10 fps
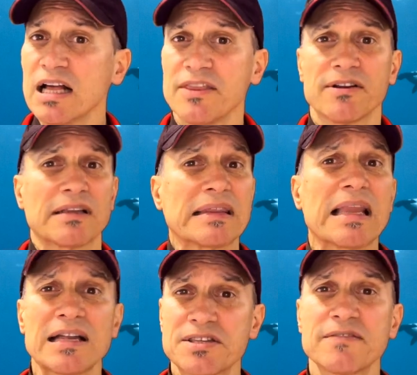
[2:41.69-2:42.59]
There are
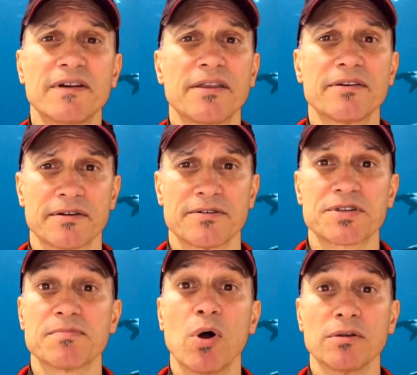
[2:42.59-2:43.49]
lots of other
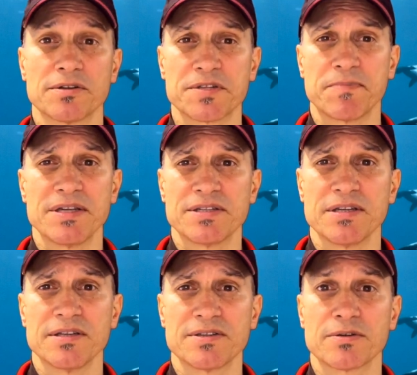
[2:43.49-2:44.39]
smaller
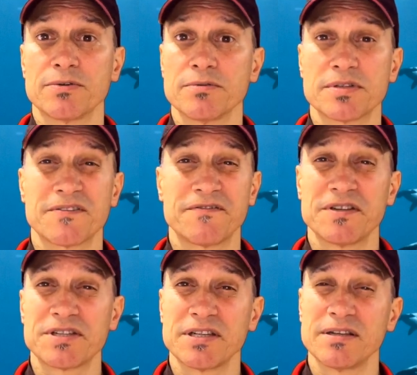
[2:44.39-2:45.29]
species whose
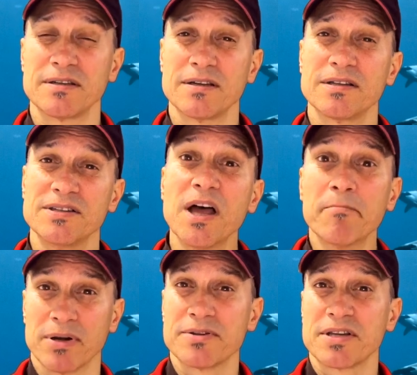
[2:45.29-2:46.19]
fishing
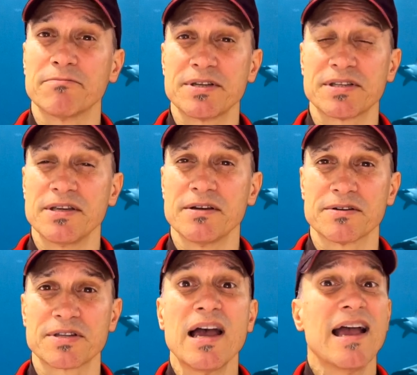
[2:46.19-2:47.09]
numbers in recent
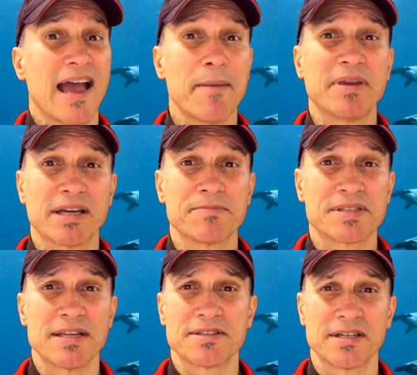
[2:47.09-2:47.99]
years have become
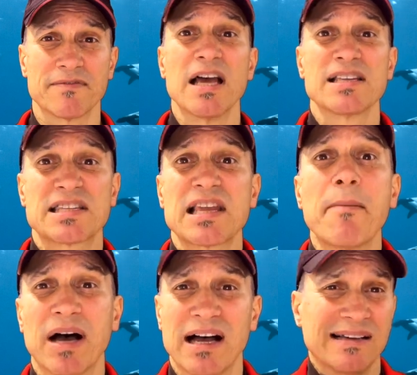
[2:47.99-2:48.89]
sensitive.
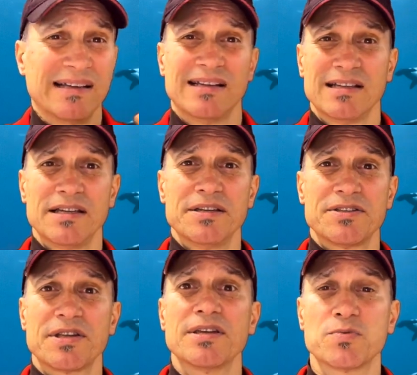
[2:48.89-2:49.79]
Saba
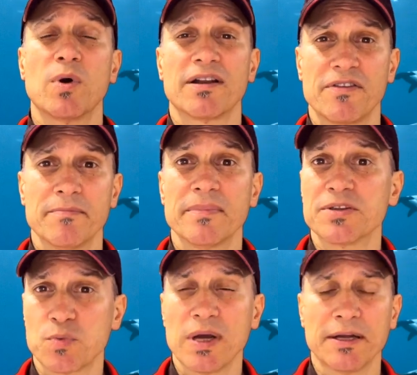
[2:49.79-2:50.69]
is, is one of them
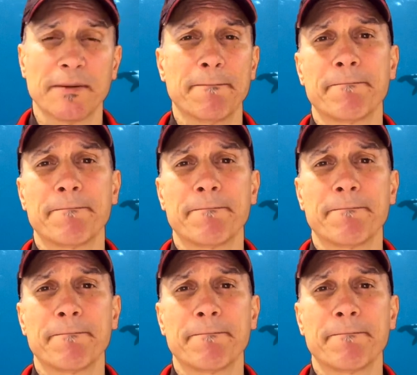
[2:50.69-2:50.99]
as well.